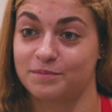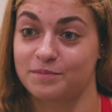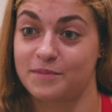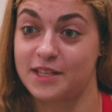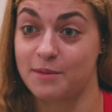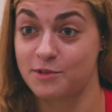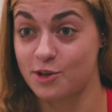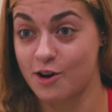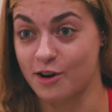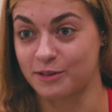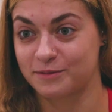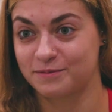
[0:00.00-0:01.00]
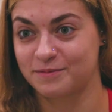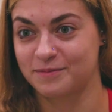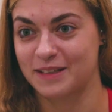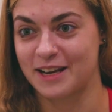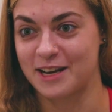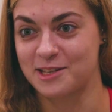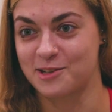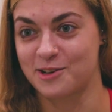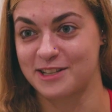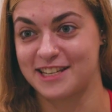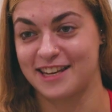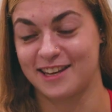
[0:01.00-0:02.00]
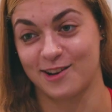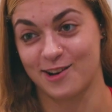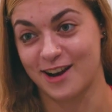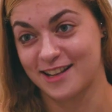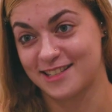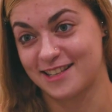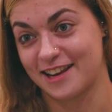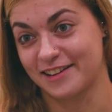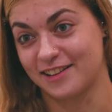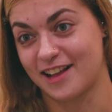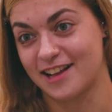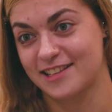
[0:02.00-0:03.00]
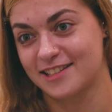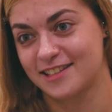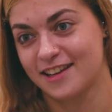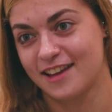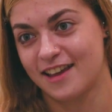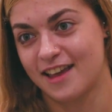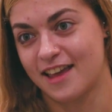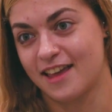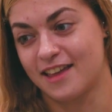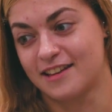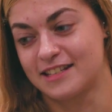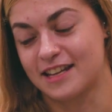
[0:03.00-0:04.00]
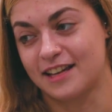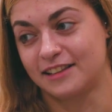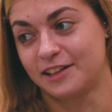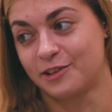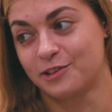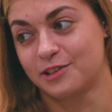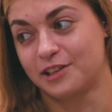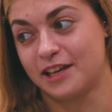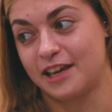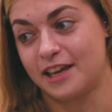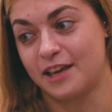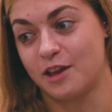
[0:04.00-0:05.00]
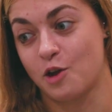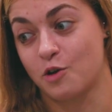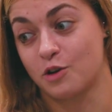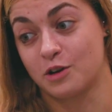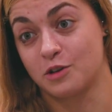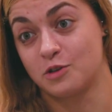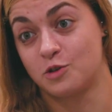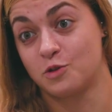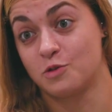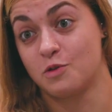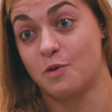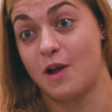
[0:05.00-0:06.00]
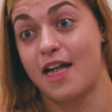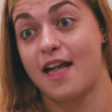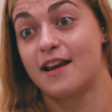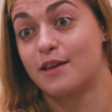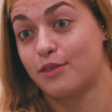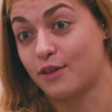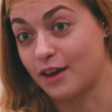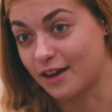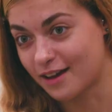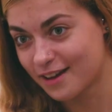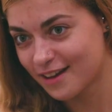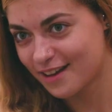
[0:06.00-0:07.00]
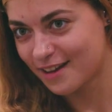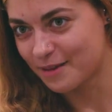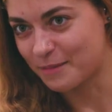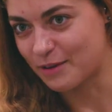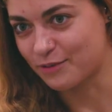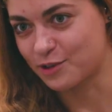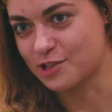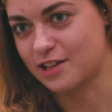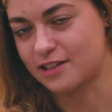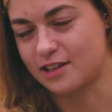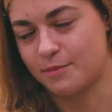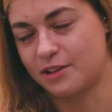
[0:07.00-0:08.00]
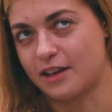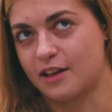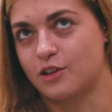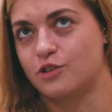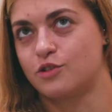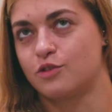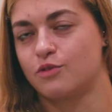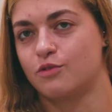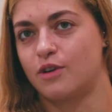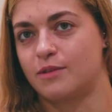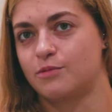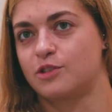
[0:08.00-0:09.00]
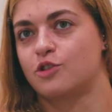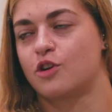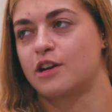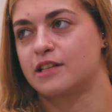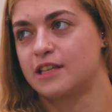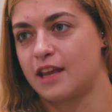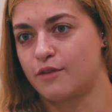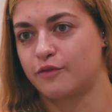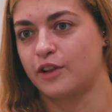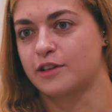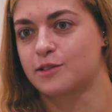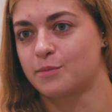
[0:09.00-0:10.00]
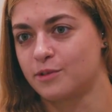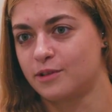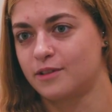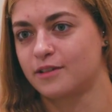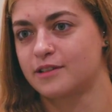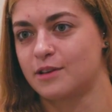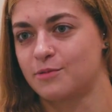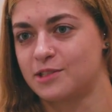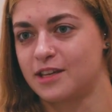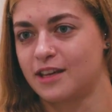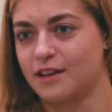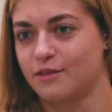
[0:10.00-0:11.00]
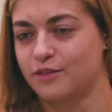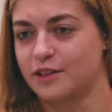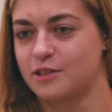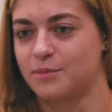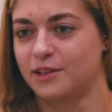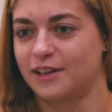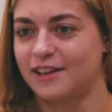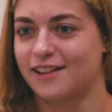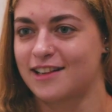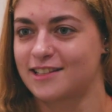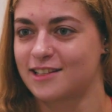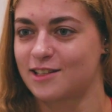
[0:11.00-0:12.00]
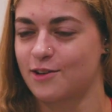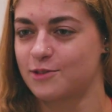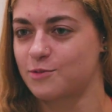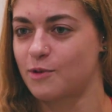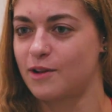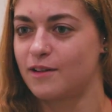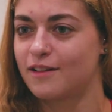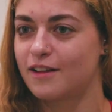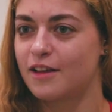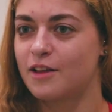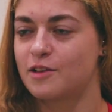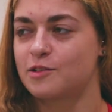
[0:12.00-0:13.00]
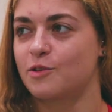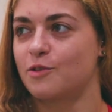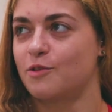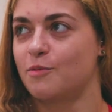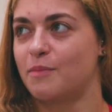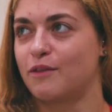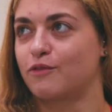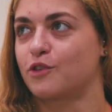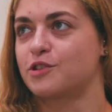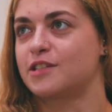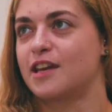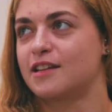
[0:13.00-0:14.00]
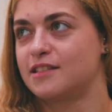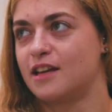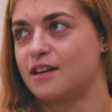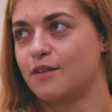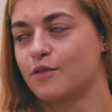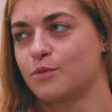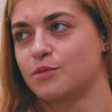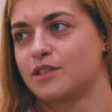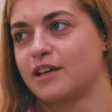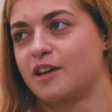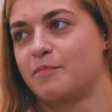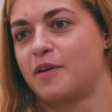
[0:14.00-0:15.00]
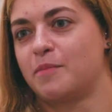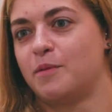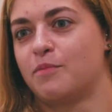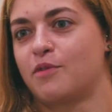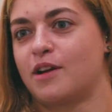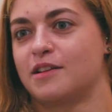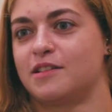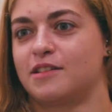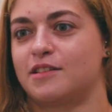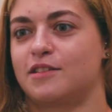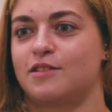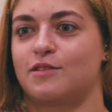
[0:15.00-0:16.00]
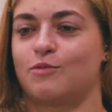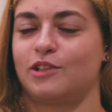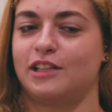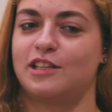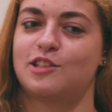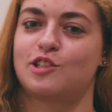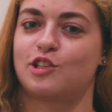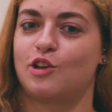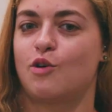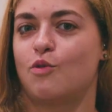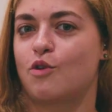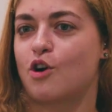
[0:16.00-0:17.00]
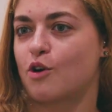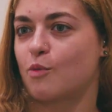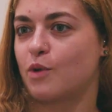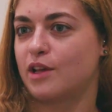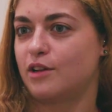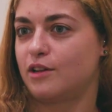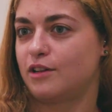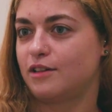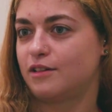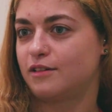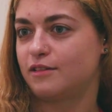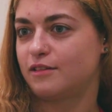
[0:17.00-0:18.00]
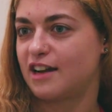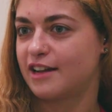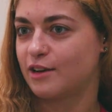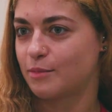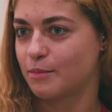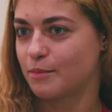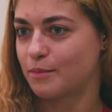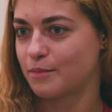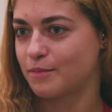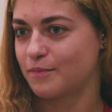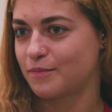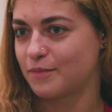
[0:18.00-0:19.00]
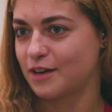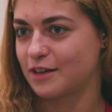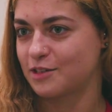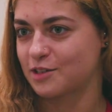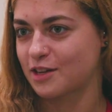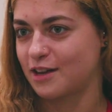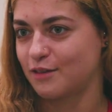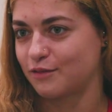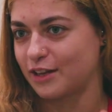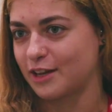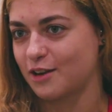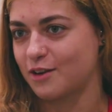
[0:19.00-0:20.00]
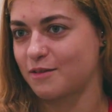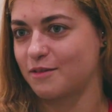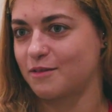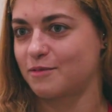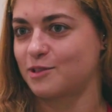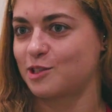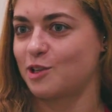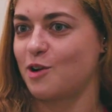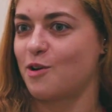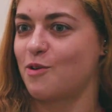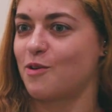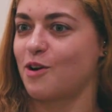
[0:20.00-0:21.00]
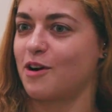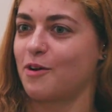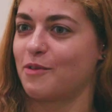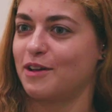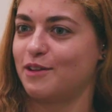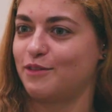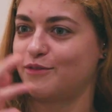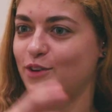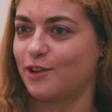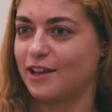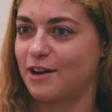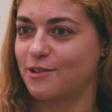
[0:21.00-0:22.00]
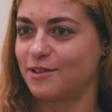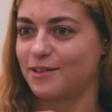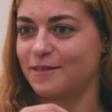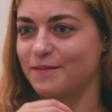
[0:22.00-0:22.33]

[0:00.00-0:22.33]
Sam Starr and I started taking her handstand class. And I literally couldn't do anything. My first class, I was starting to get flexible because I was taking flexibility classes there as well. So my first handstand ever was like a puppy press, really slow cartwheel item that I just kind of like slow cartwheel fall out.